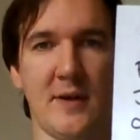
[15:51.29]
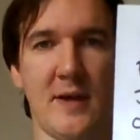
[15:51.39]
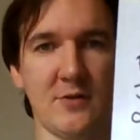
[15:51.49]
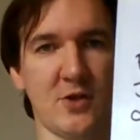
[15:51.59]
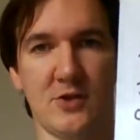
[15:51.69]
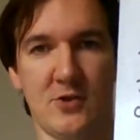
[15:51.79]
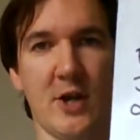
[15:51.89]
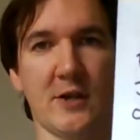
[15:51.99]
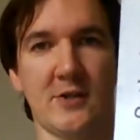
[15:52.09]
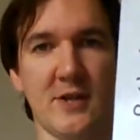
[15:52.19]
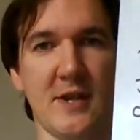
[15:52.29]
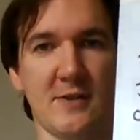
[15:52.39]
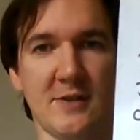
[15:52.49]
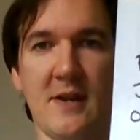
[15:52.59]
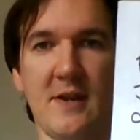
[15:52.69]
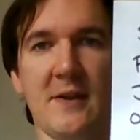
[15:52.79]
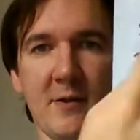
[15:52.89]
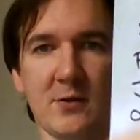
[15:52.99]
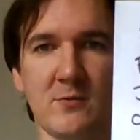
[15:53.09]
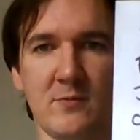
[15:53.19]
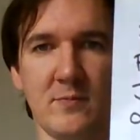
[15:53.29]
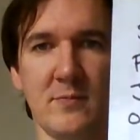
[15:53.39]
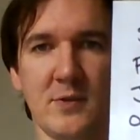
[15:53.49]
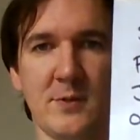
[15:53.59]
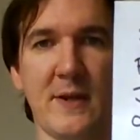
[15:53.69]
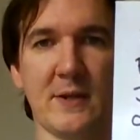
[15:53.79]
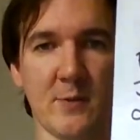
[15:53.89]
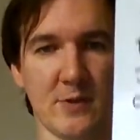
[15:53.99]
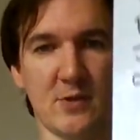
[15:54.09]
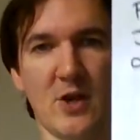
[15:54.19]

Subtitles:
and just check to see does anything else speak to it.